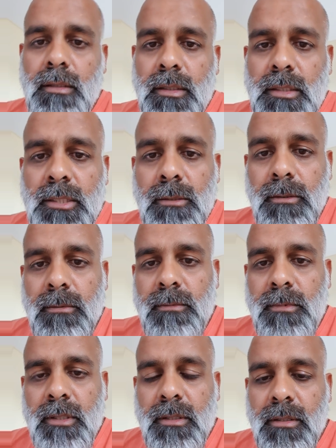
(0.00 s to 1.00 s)
So
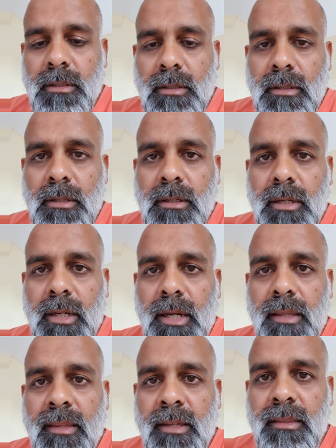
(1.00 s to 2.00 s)
I
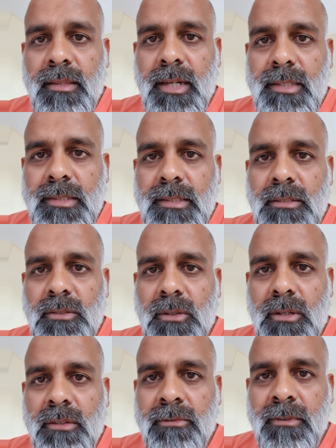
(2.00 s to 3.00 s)
think that's
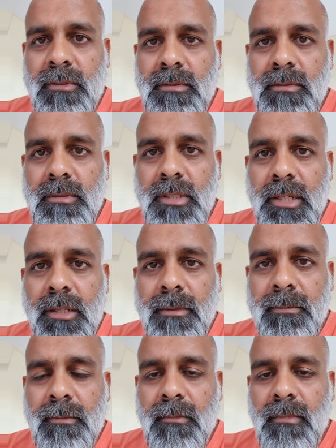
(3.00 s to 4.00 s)
all for today,
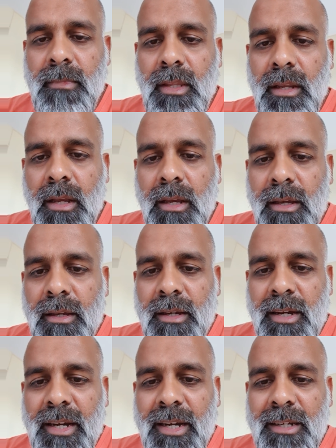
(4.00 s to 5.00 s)

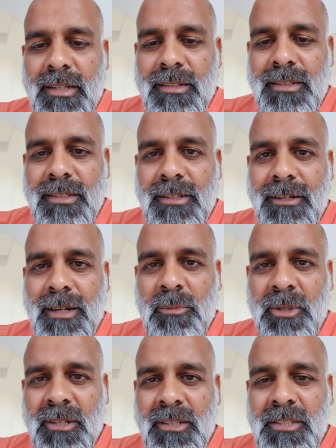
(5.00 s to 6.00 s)
and I'm
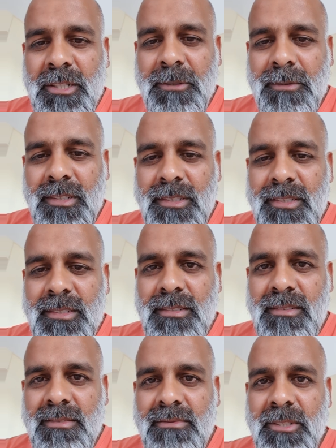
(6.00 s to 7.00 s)
going to continue this
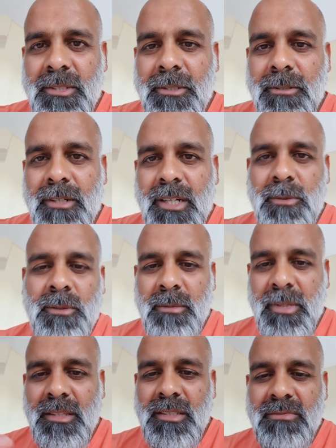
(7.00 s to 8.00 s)
video. I don't want to
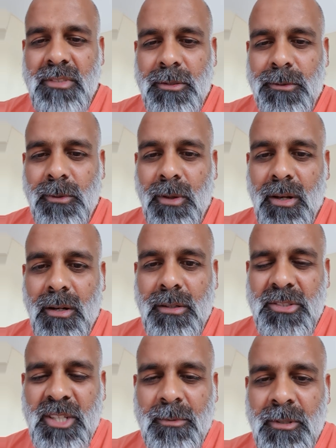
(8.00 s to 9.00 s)
make this video too long,
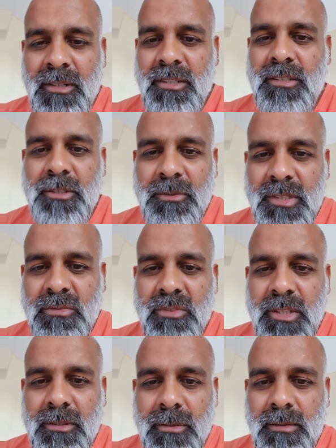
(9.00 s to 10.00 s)
so I'm going to continue this
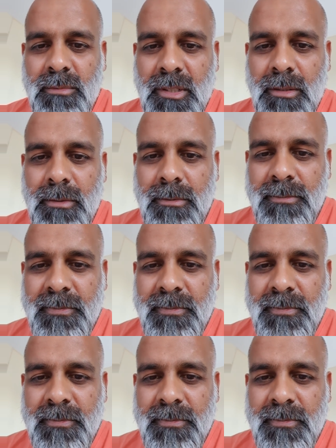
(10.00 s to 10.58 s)
video tomorrow.